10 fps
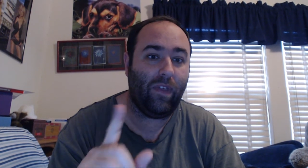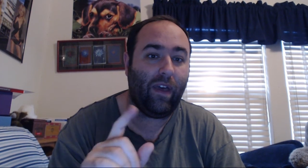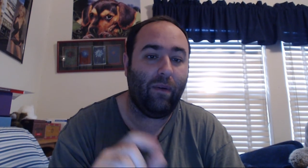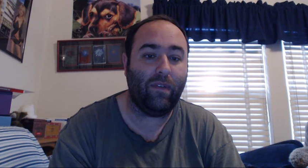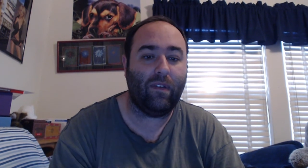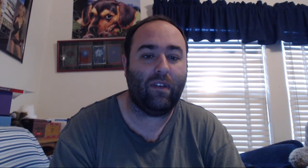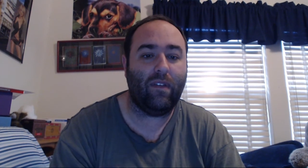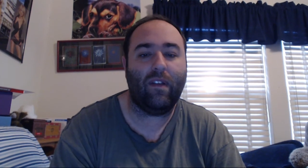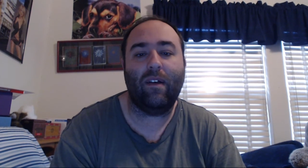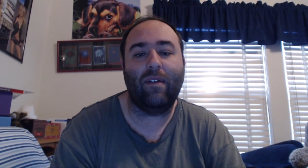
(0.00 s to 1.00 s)
that was a good
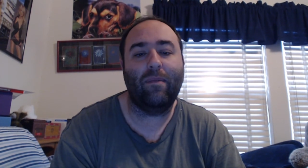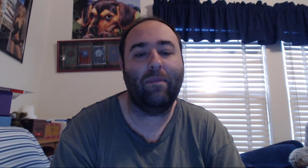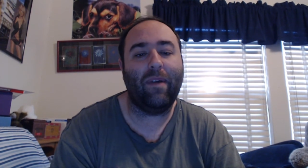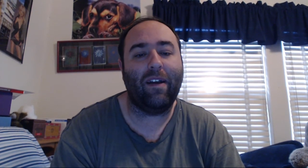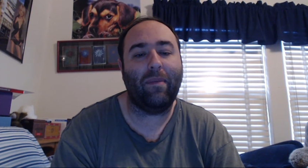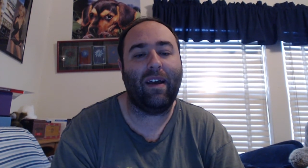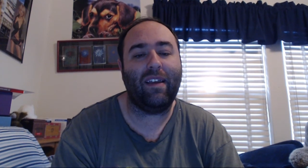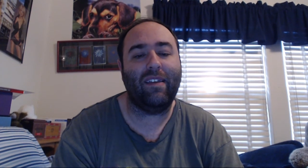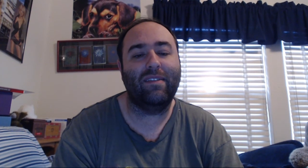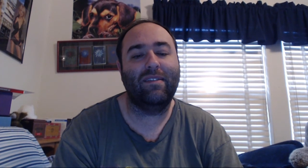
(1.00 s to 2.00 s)
song. Bye, everybody.